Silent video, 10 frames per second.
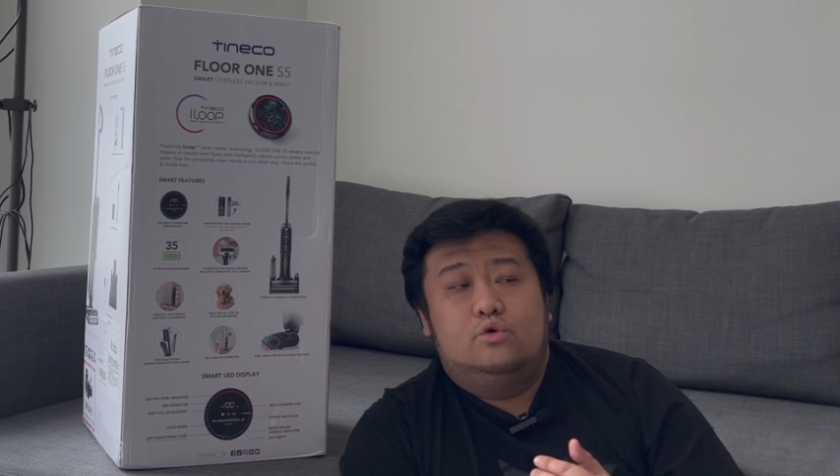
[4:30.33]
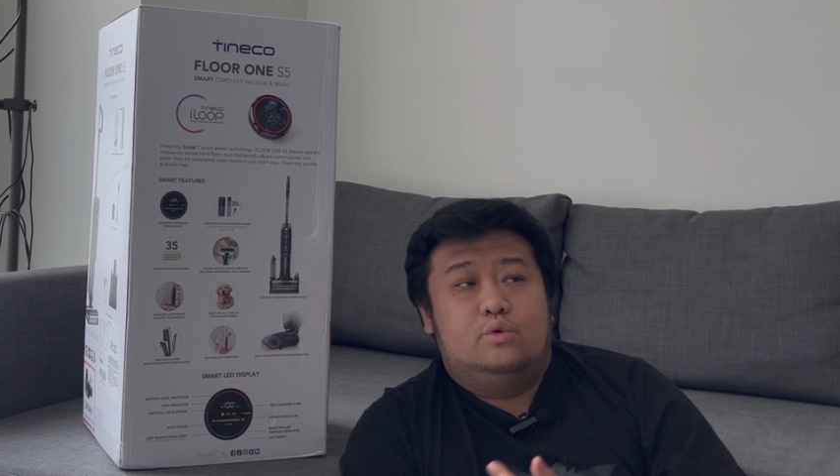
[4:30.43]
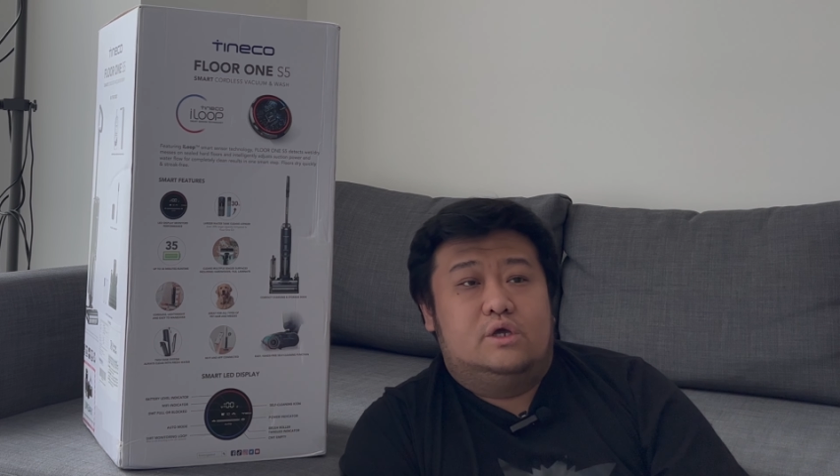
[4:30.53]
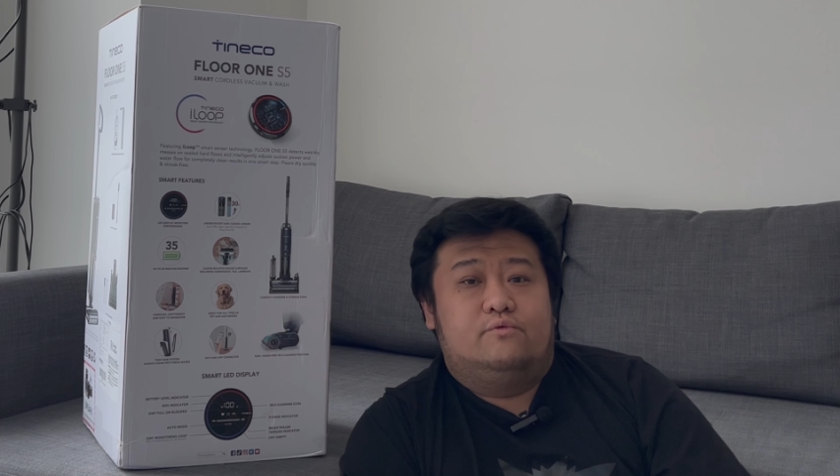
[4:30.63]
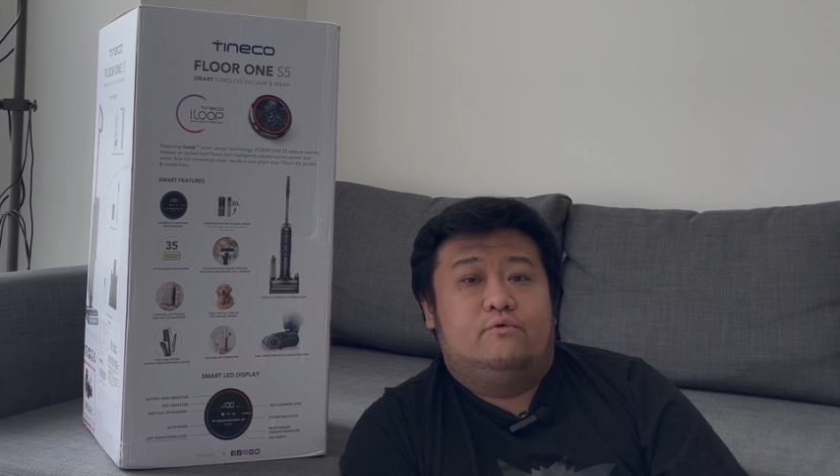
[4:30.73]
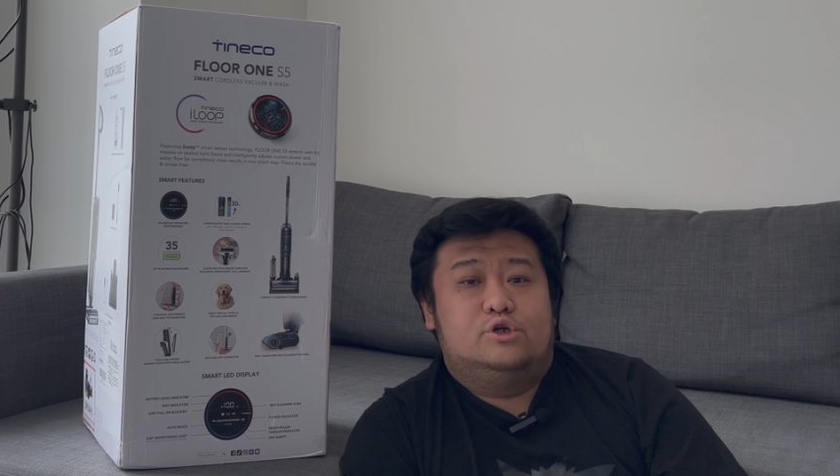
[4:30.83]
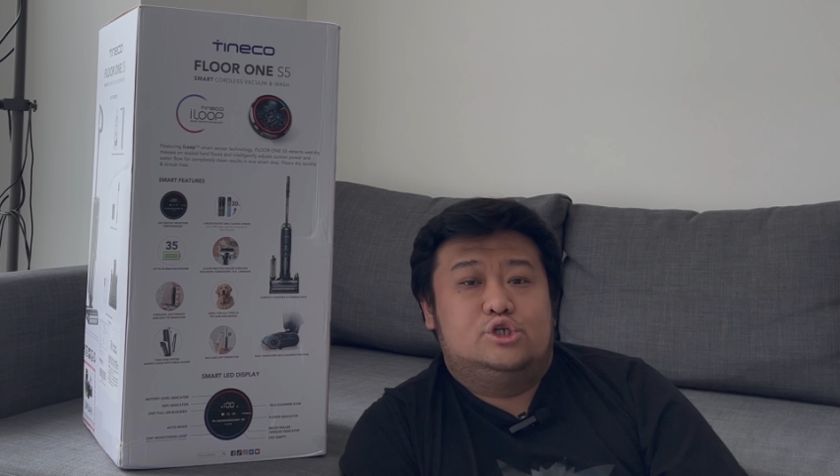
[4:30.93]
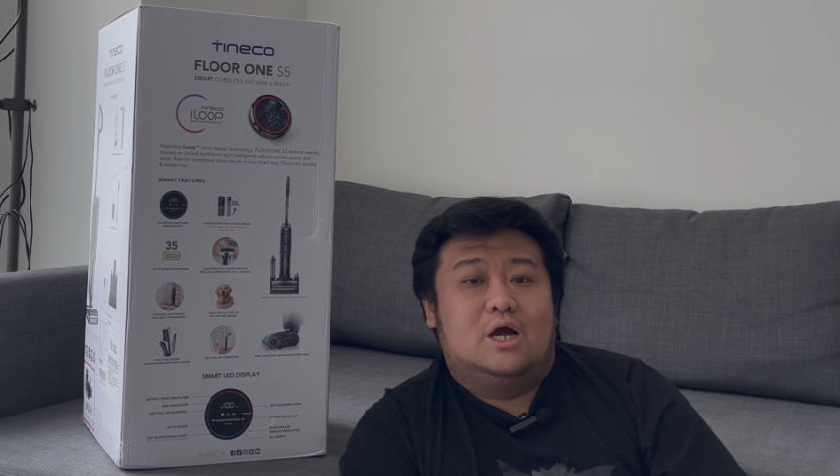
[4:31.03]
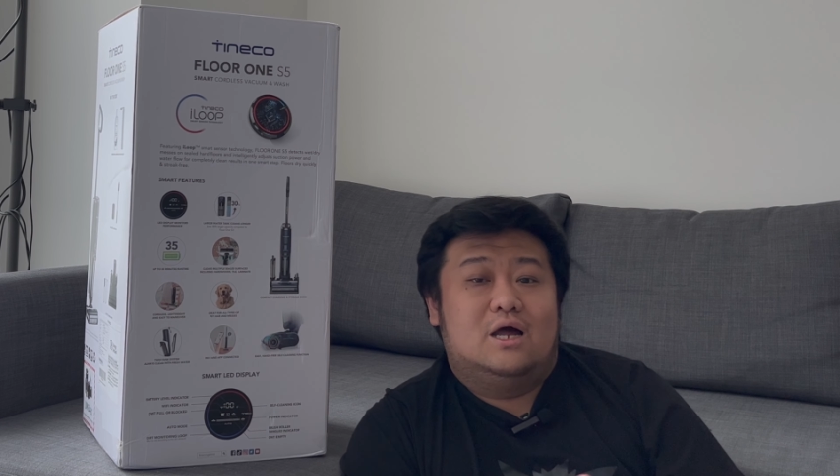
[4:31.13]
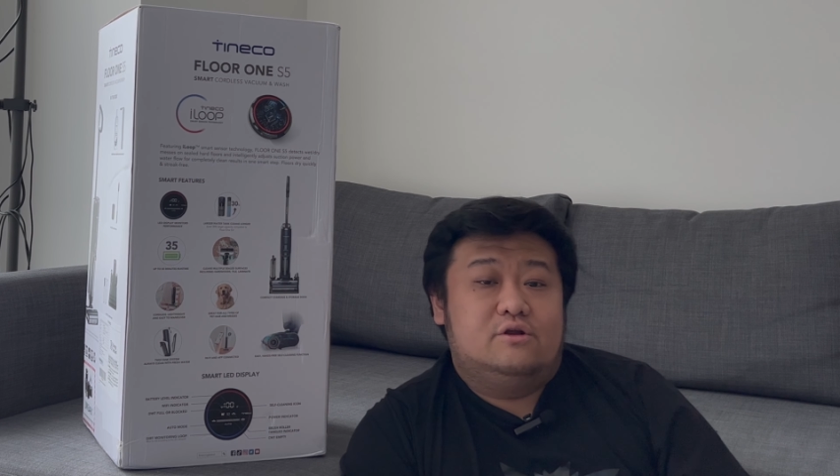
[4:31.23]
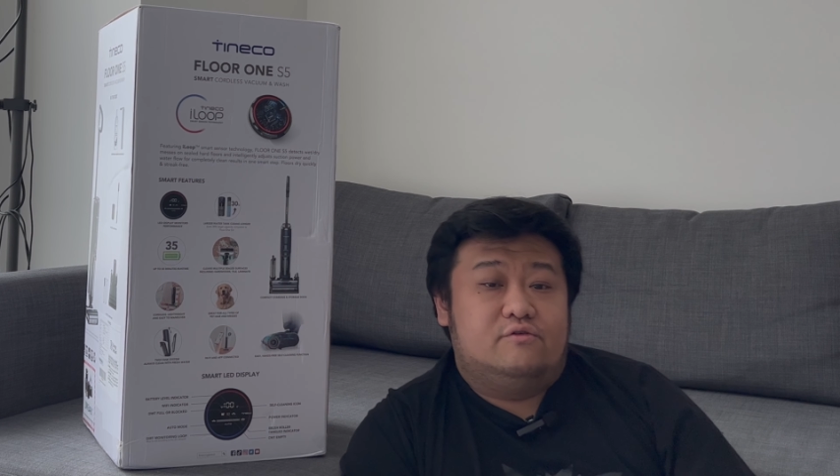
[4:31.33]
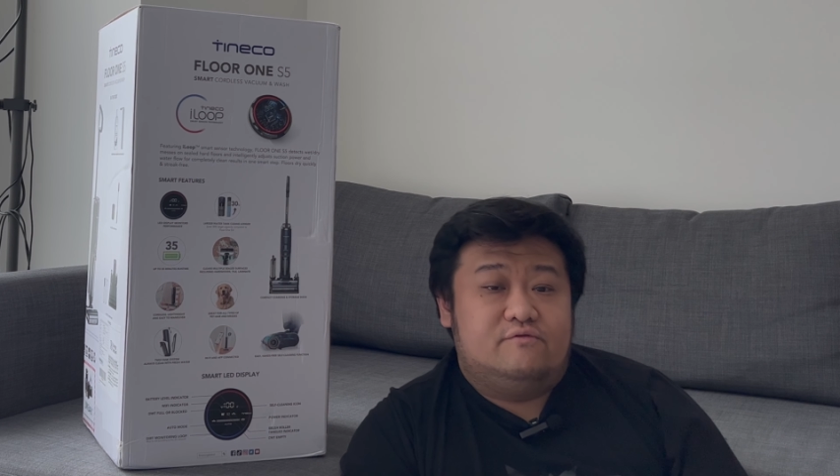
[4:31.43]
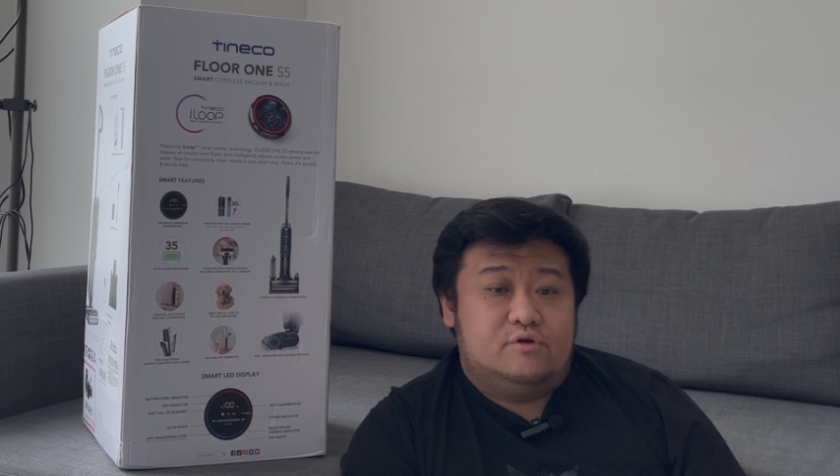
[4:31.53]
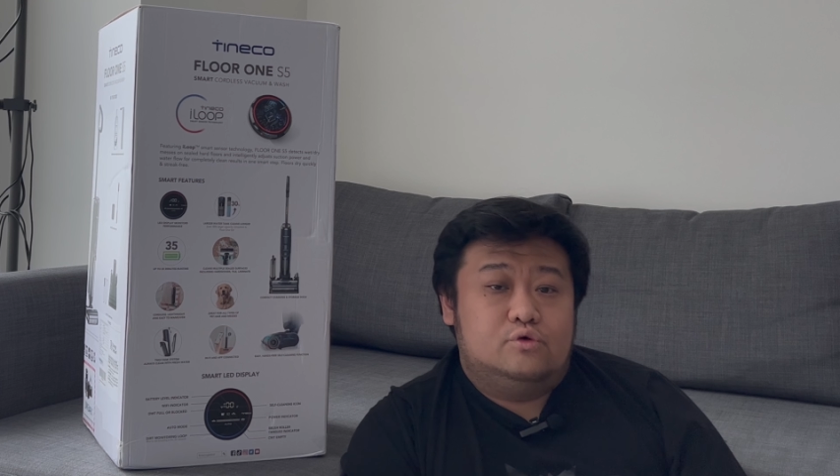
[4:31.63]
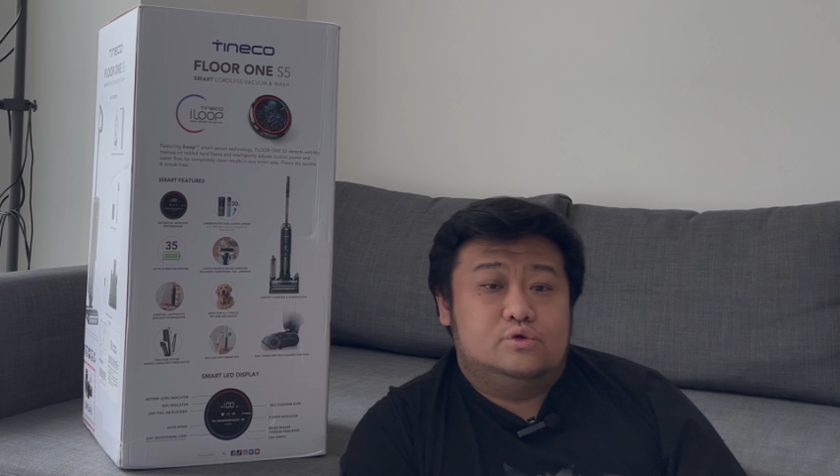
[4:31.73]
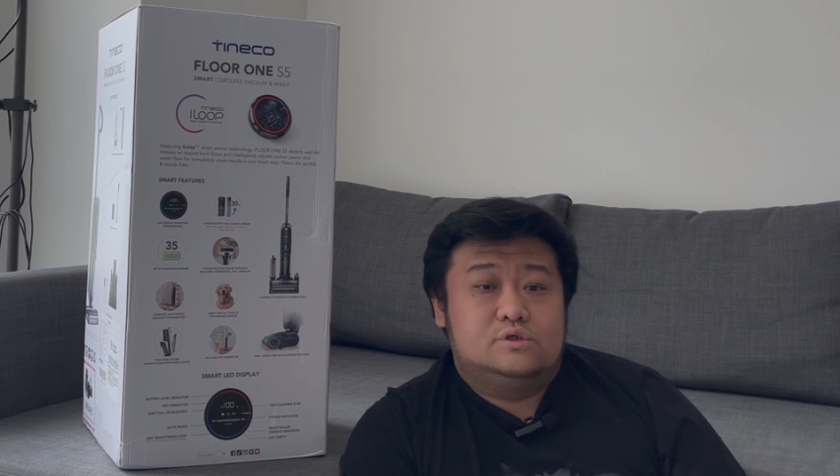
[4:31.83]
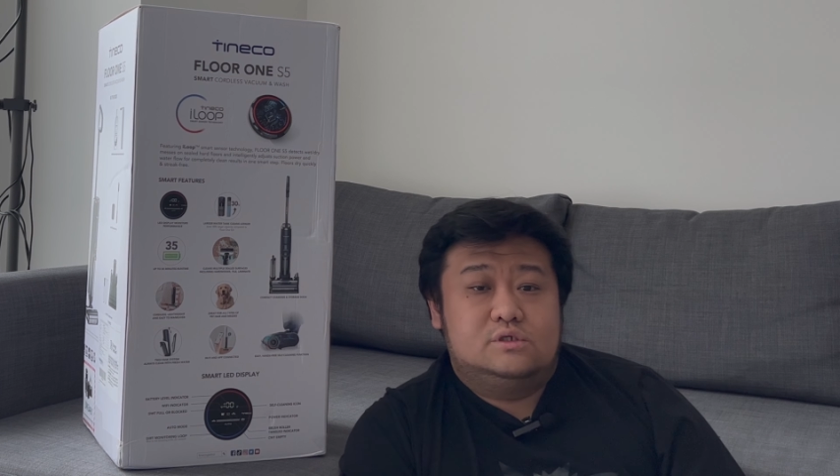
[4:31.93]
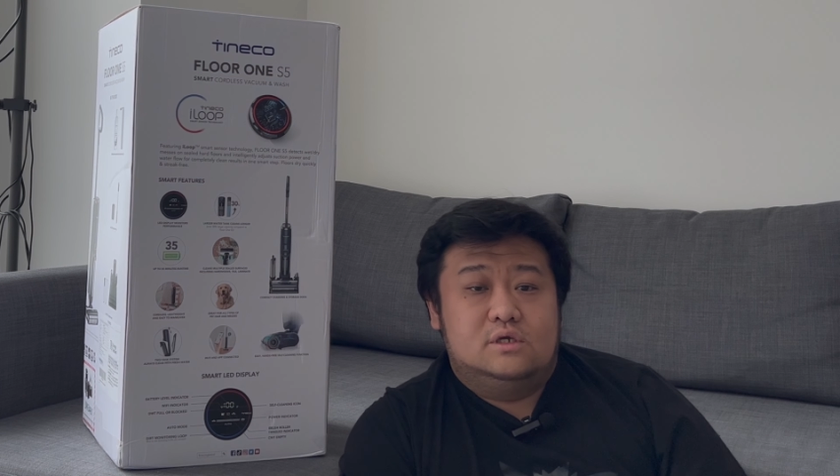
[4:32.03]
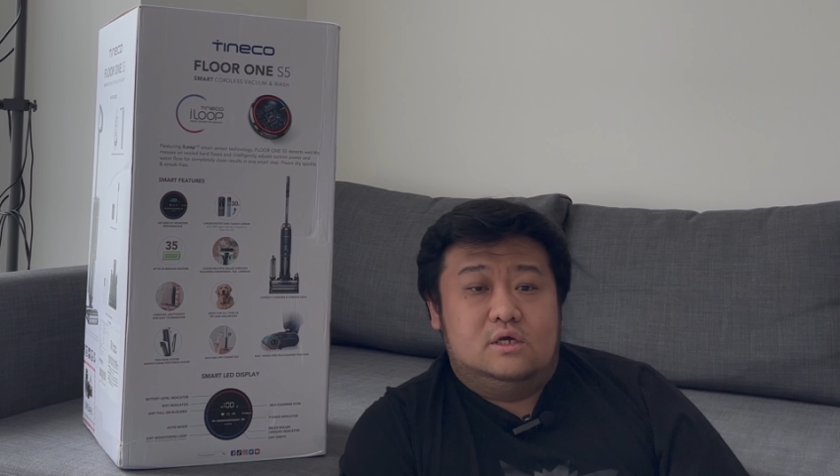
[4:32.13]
you have watched other reviews,